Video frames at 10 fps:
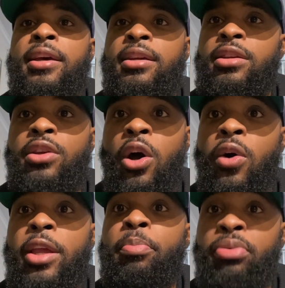you know,
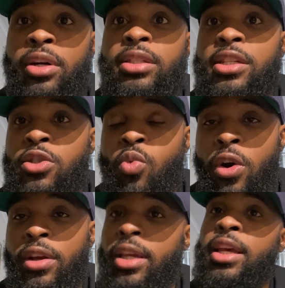he puts his
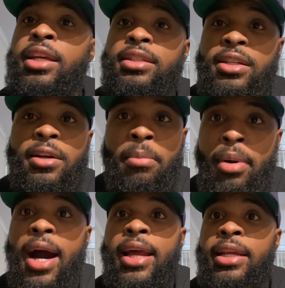work into the
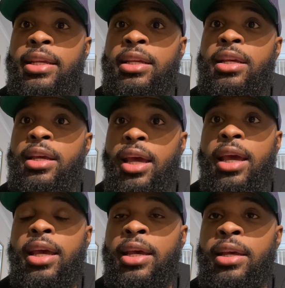body
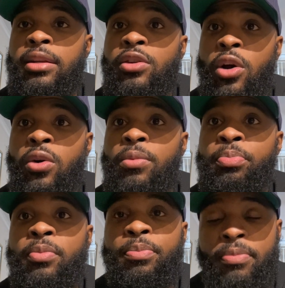and, you know,
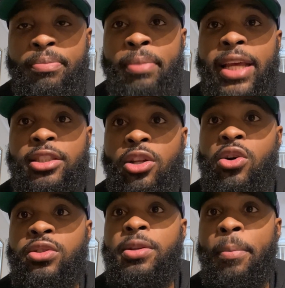makes
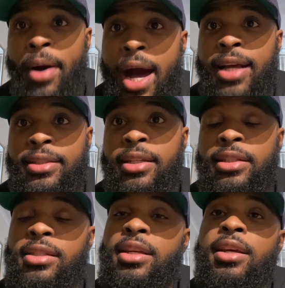those
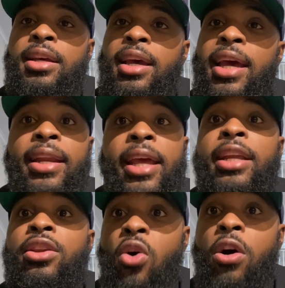deposits, and they
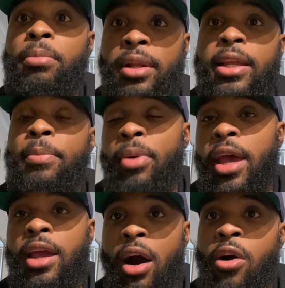normally
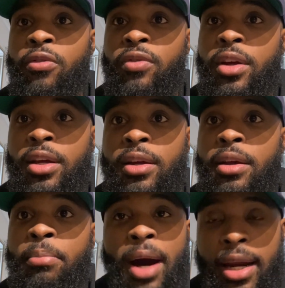pay off
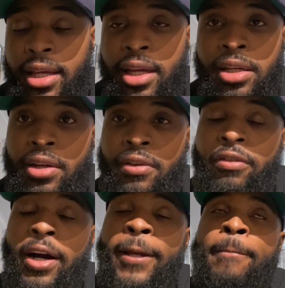by the end of the
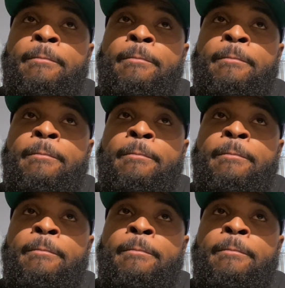fight.